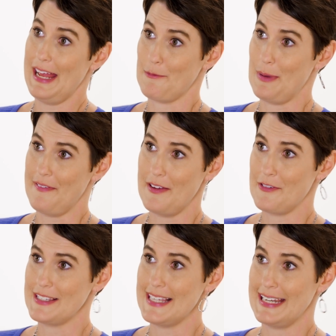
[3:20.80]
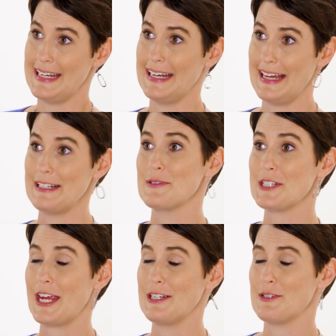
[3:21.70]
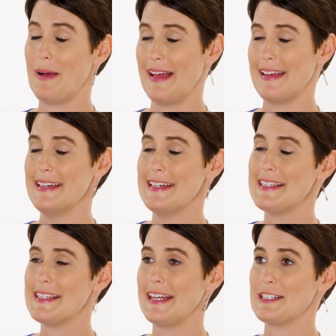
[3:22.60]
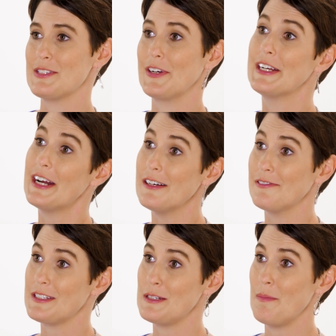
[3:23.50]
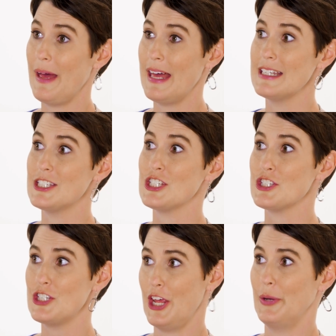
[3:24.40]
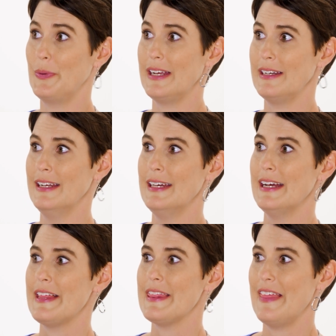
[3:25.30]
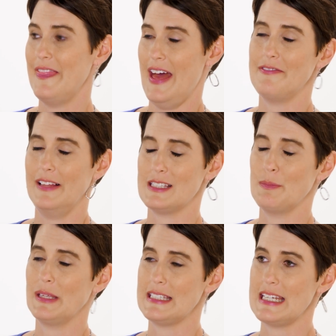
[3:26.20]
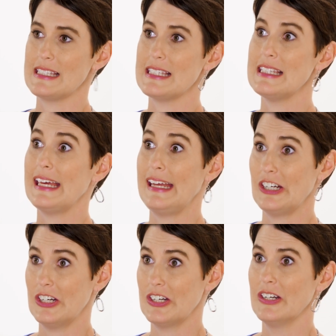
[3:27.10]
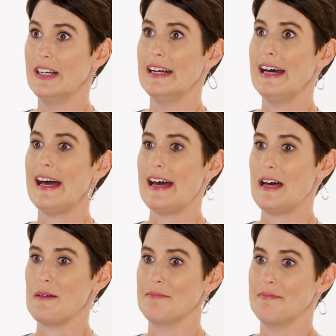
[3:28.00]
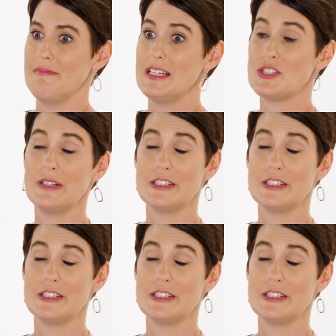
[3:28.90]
I have my favorite setting and I don't change my settings very often, but just knowing that that flexibility is there is